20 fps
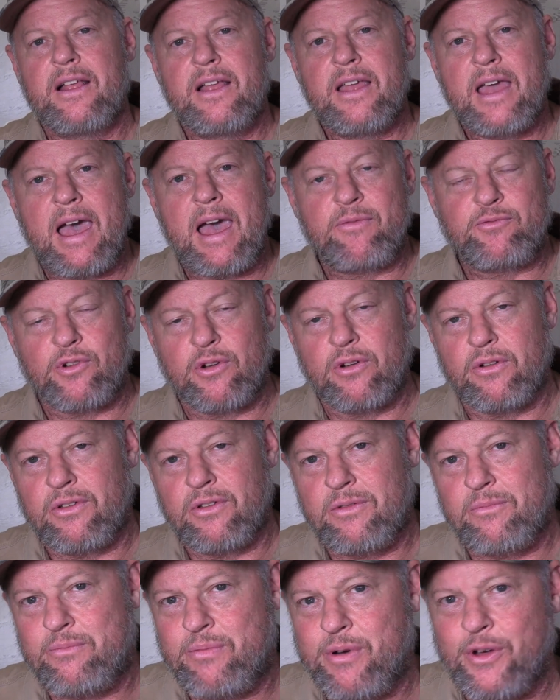after
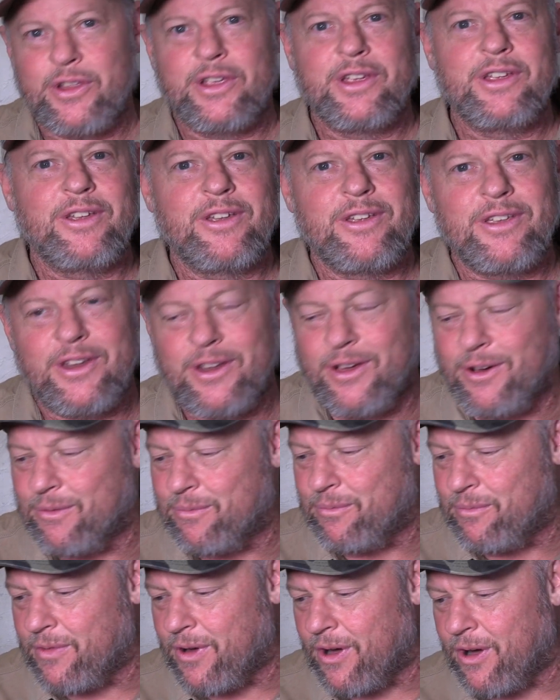putting,
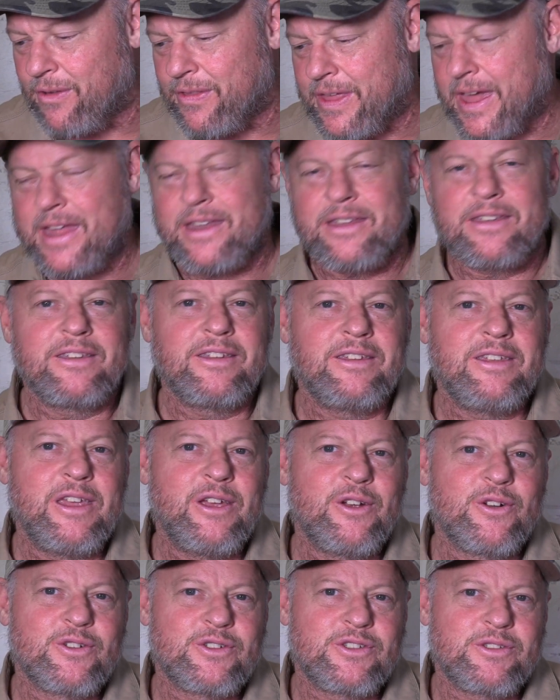all that
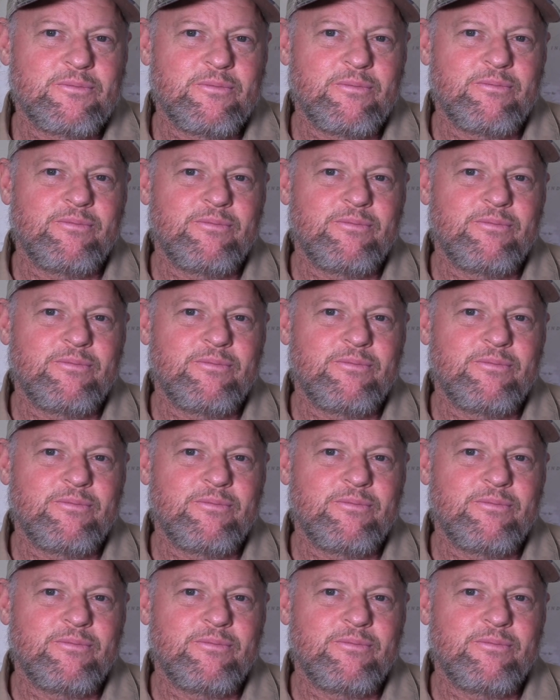years,